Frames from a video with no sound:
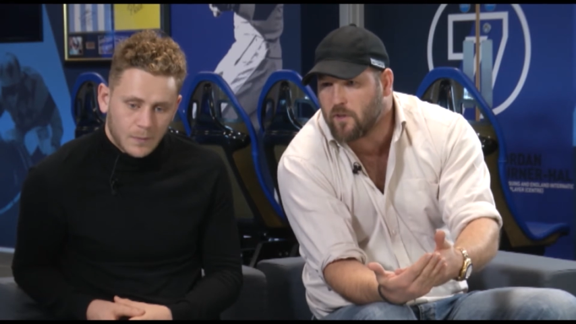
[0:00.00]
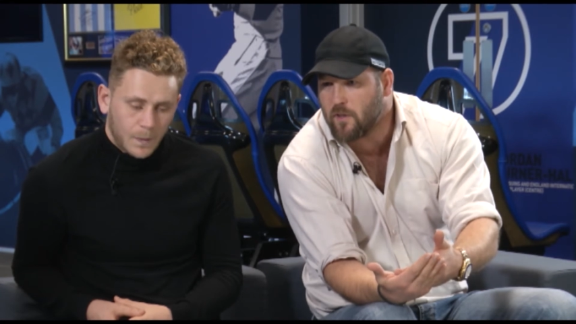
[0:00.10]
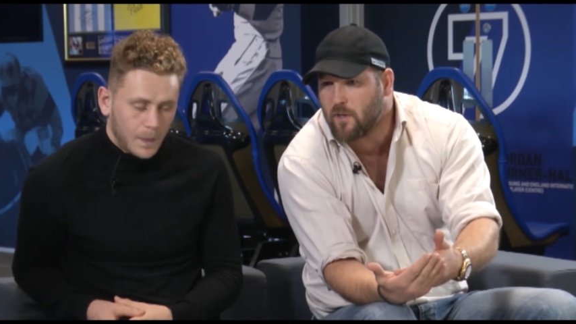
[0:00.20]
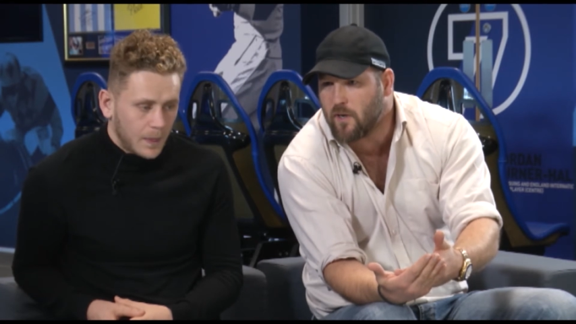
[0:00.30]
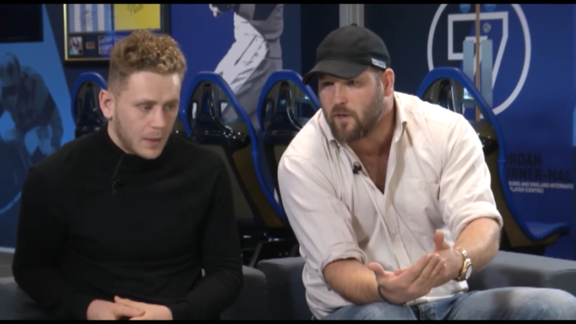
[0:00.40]

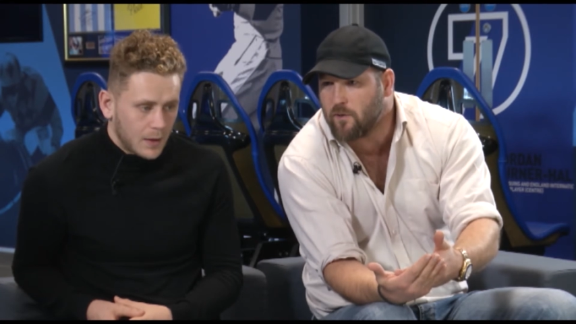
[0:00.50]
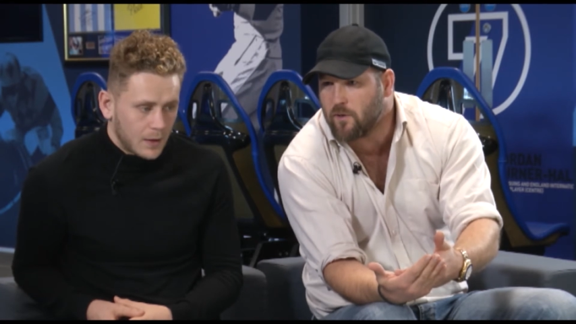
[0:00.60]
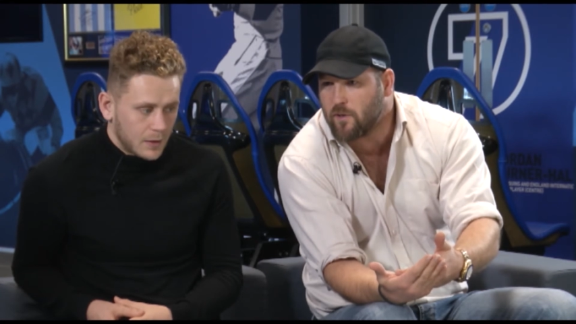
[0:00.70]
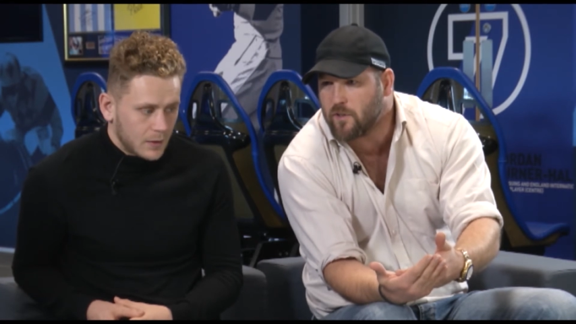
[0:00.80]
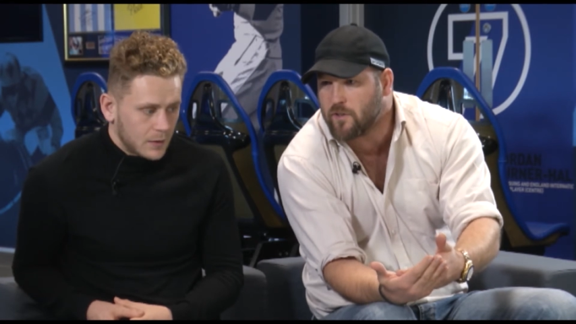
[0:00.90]
Speaker 1: you know,
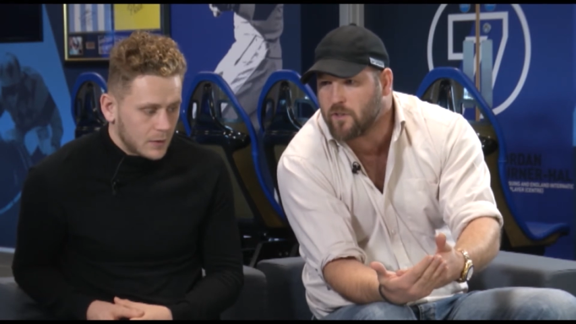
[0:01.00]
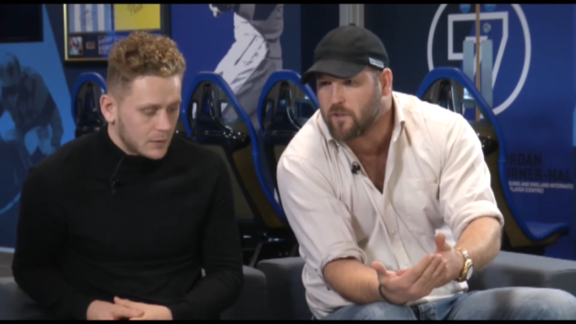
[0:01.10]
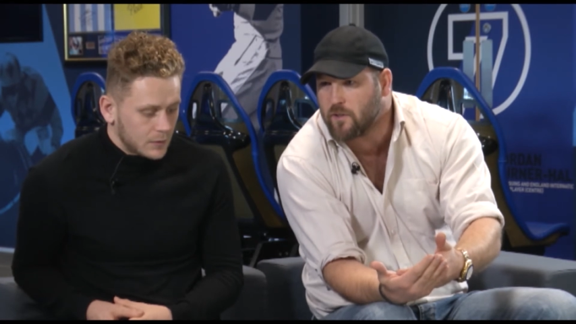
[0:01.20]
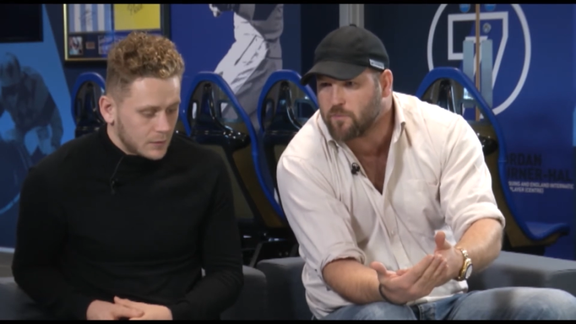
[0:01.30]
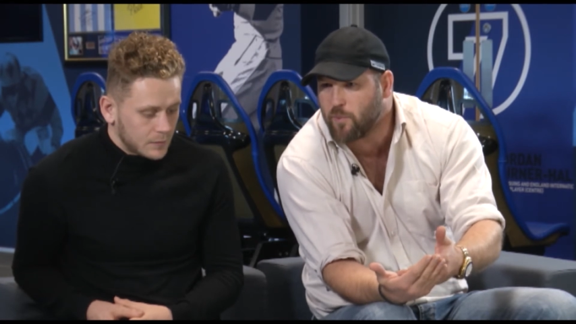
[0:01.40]
because
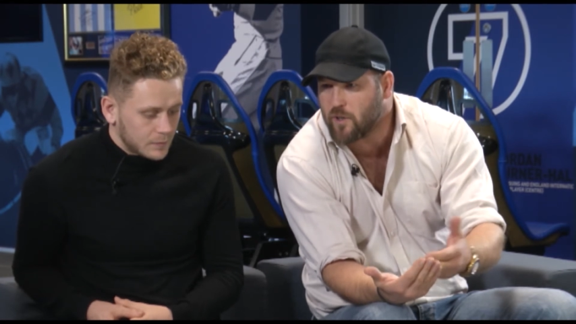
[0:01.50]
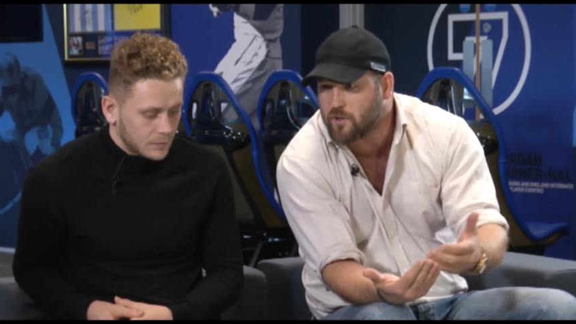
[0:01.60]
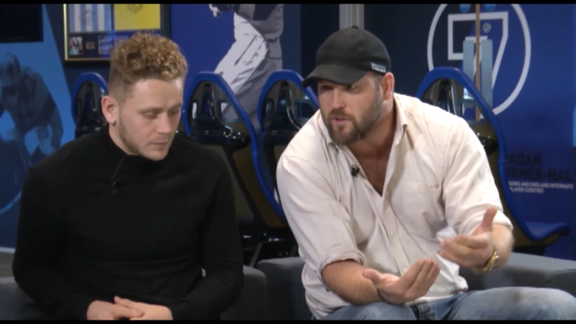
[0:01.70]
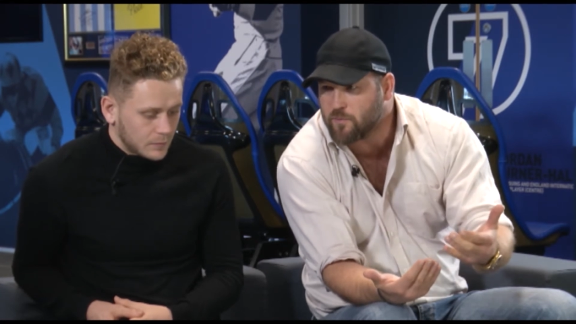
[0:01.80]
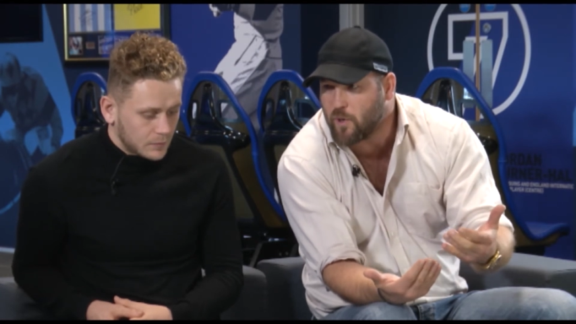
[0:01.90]

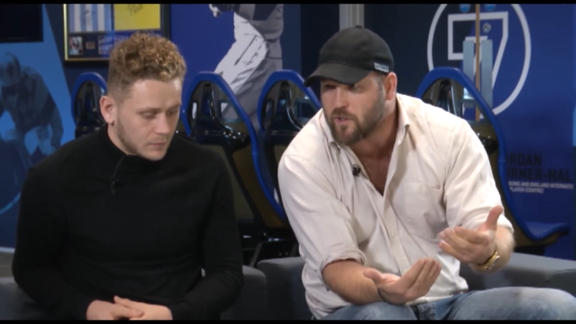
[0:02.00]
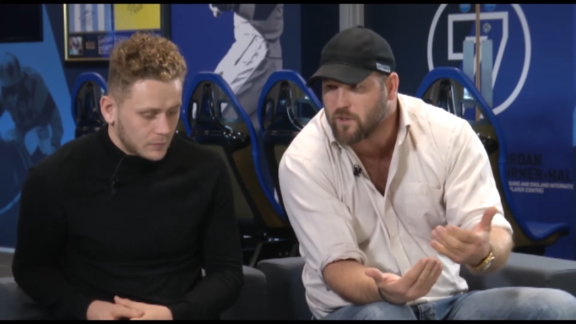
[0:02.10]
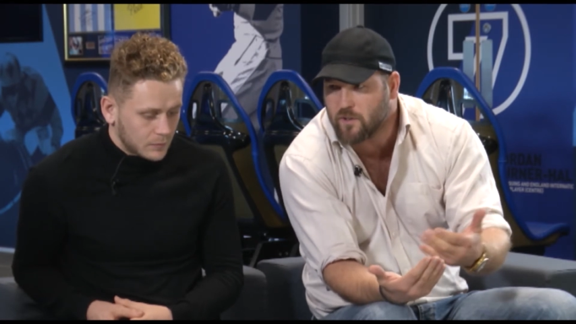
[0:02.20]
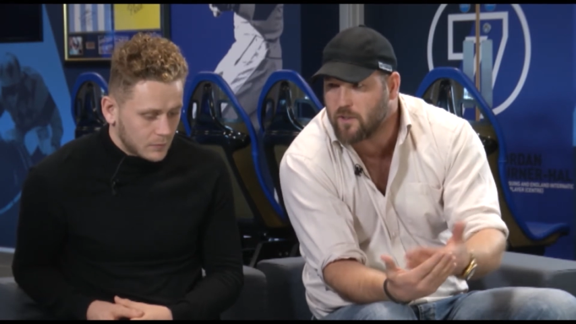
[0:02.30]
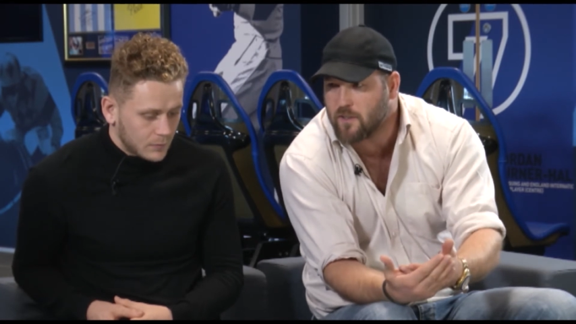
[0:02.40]
boxing's boxing.